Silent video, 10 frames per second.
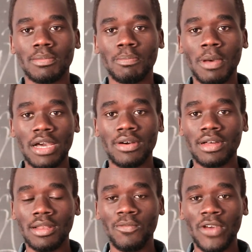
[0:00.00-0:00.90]

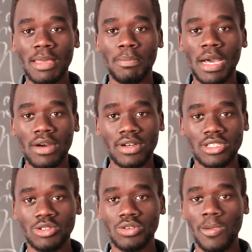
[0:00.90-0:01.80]
power, fake power
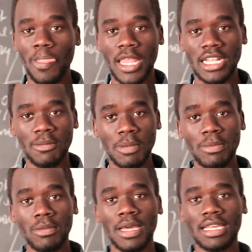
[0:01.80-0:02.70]
to the
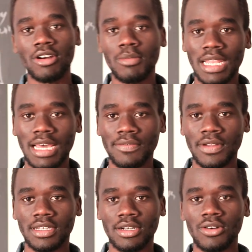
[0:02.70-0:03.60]
people back home in
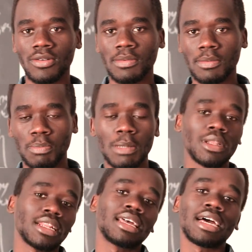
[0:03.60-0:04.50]
Africa or
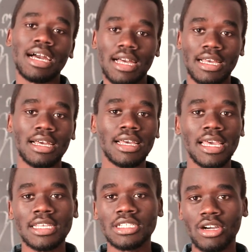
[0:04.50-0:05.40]
people in
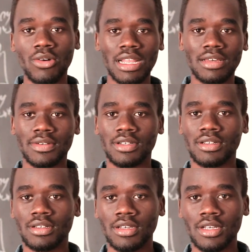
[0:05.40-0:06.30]
Asia or whatever.
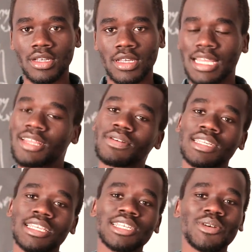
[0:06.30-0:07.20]
Anyways,
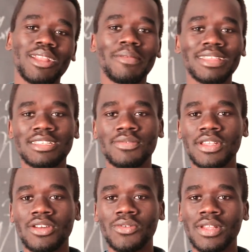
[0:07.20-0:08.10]
I just want to make this
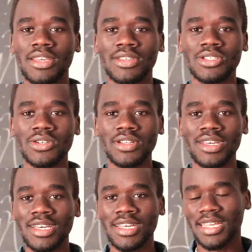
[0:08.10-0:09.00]
video really short,
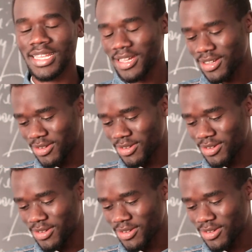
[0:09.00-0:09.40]
and